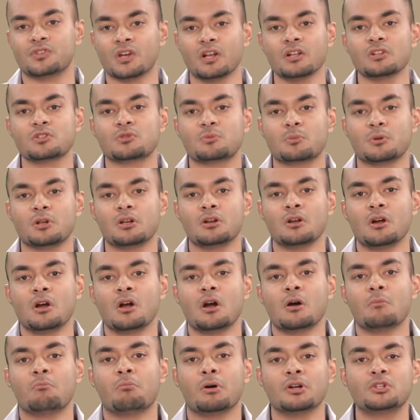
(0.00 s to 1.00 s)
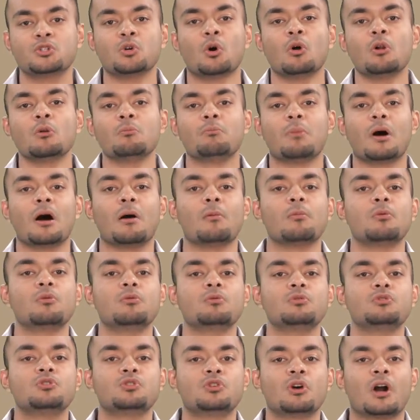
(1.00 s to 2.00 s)
salesman, Patol
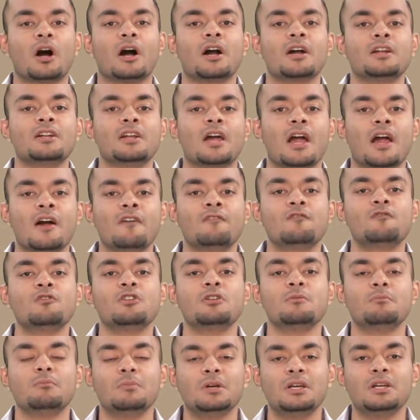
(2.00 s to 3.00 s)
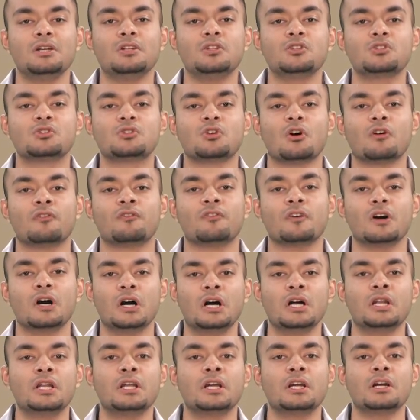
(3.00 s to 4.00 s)
Babu tried every means of
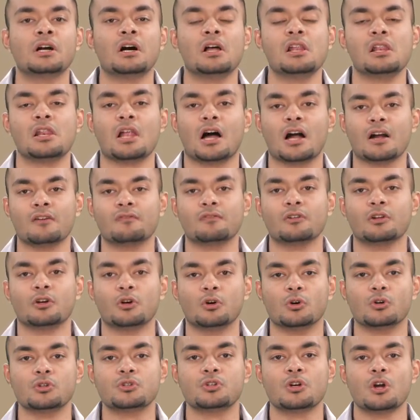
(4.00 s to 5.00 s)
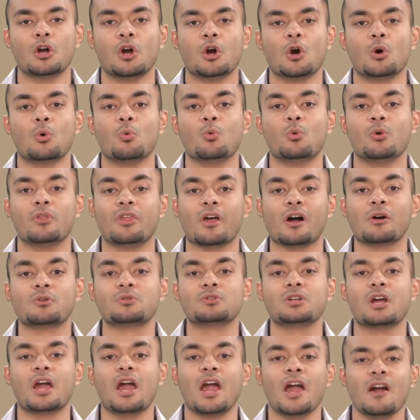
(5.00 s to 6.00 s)
earning a livelihood
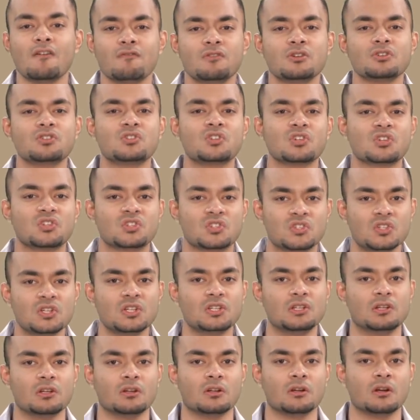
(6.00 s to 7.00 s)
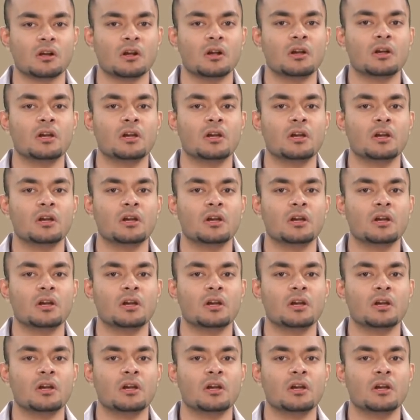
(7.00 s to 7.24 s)
without ever succeeding